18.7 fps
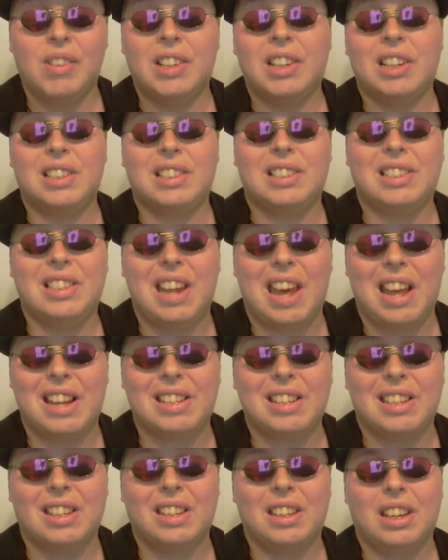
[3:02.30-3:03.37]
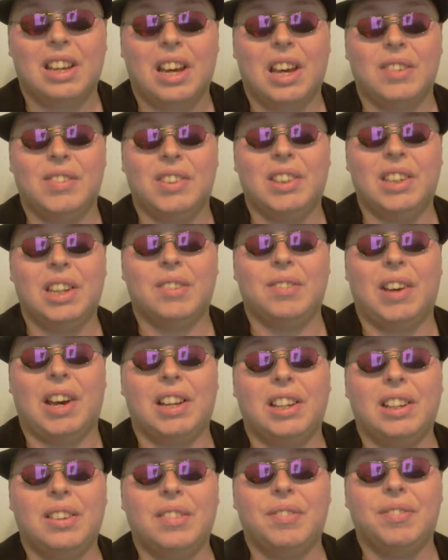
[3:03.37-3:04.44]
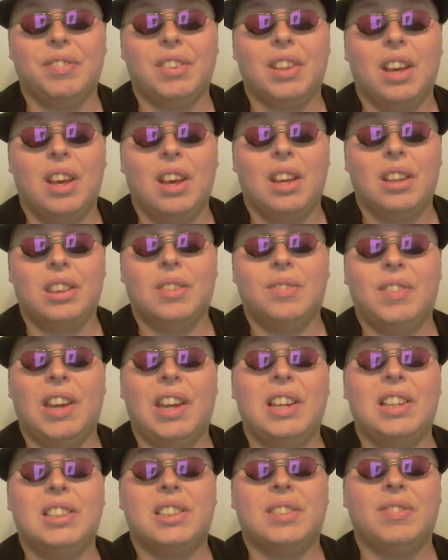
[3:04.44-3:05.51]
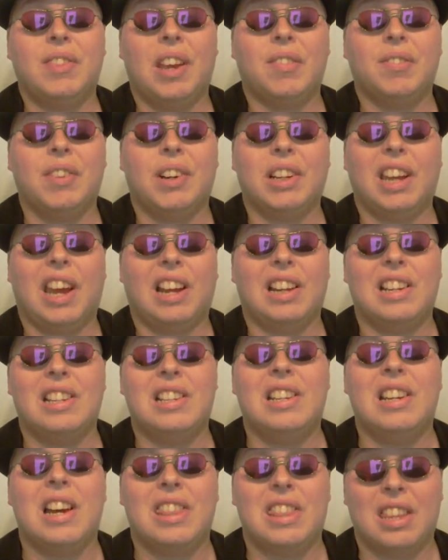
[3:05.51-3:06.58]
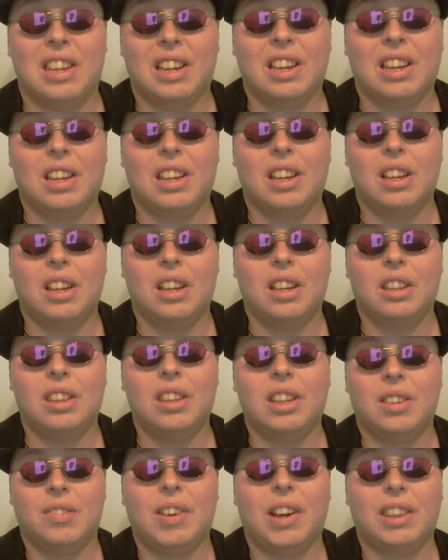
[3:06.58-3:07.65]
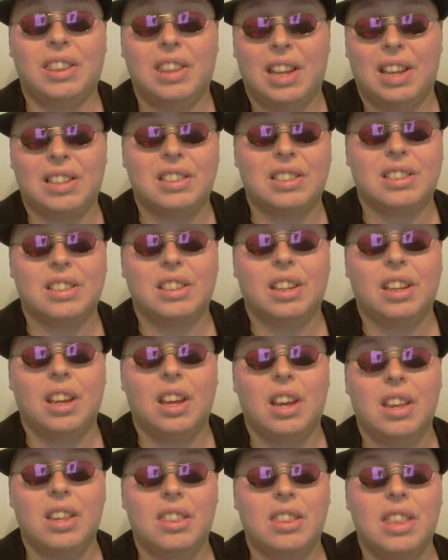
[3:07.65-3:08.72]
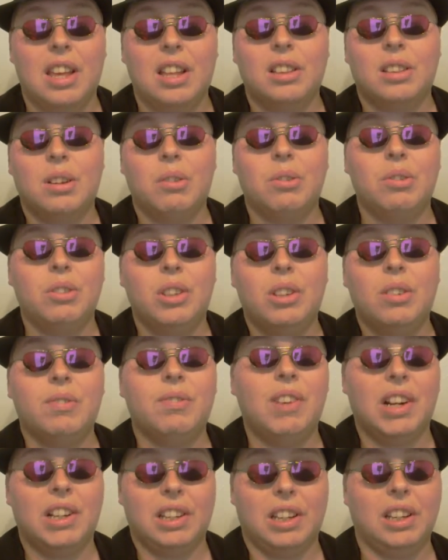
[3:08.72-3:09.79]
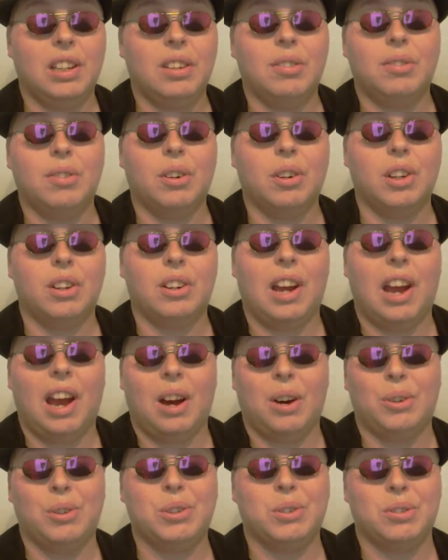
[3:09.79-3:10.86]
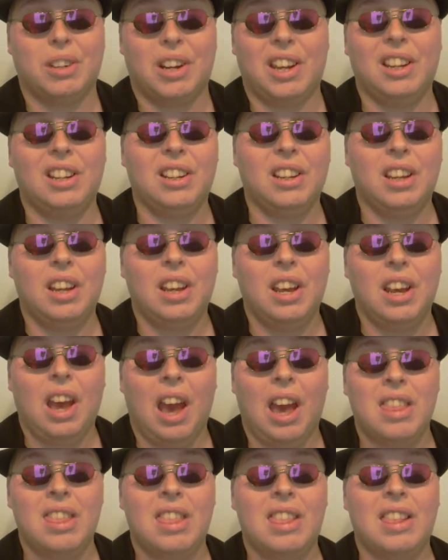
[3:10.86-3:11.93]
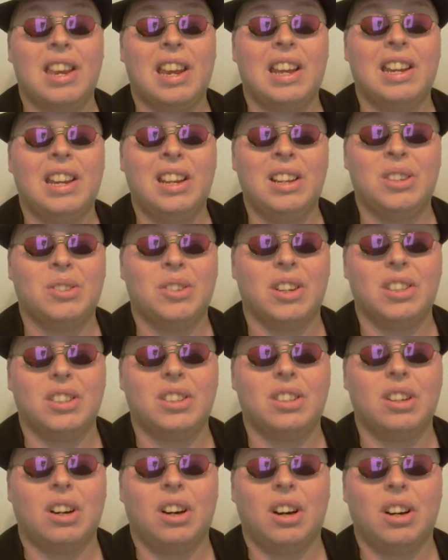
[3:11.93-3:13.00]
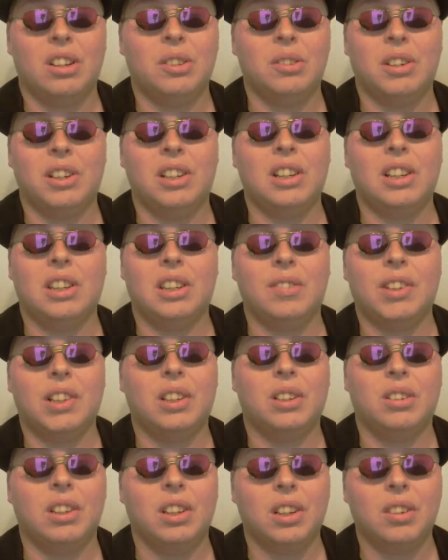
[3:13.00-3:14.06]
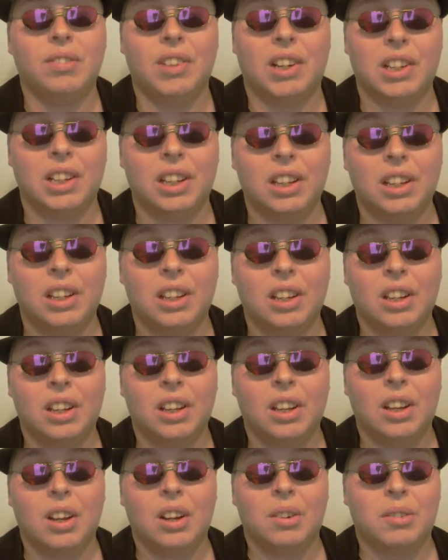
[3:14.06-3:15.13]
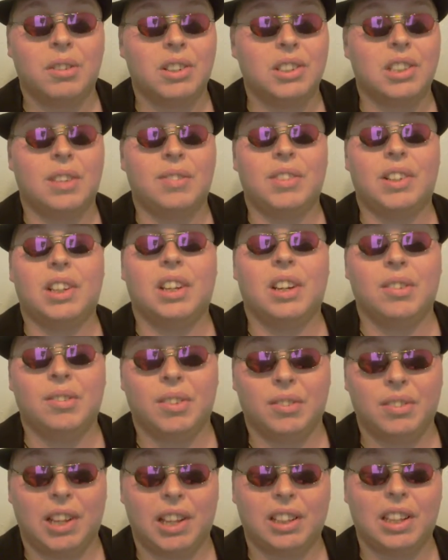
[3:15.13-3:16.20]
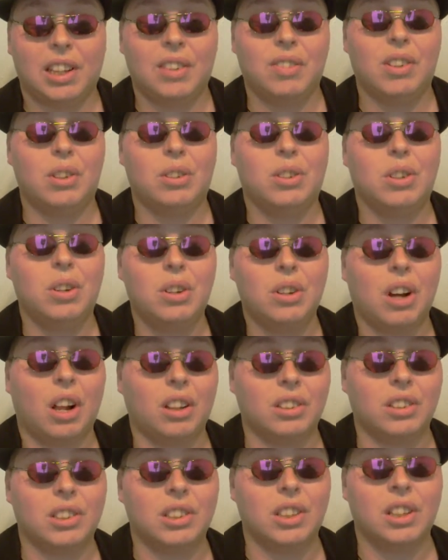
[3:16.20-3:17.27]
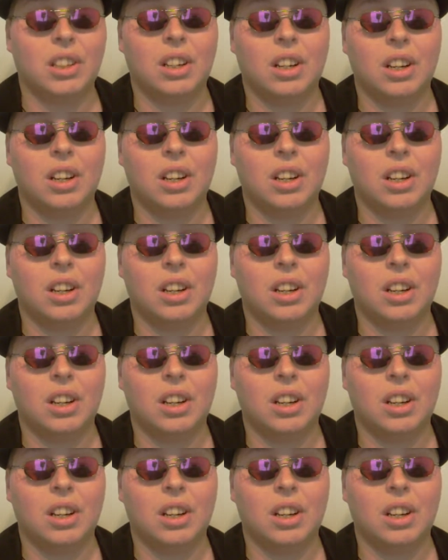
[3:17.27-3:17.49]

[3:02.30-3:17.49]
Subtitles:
Money is debt. Think about it. The banks make money out of nothing. Think about this. They loan you money for your house, right? And then they get interest on doing nothing but loaning you money. Where does that money come from? Like, they give you $2.